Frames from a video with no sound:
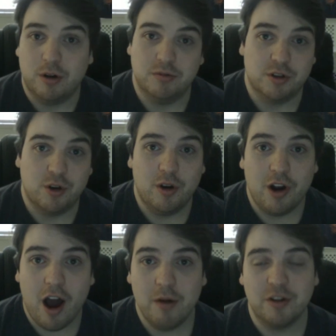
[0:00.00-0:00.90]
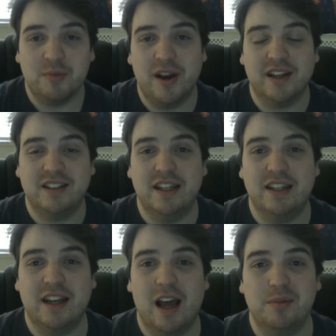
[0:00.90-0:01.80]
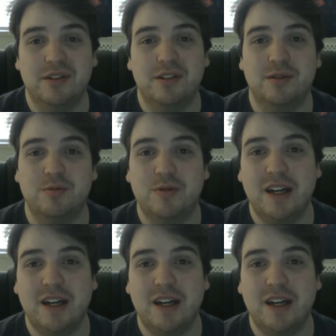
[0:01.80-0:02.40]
what was going on with my extended absence.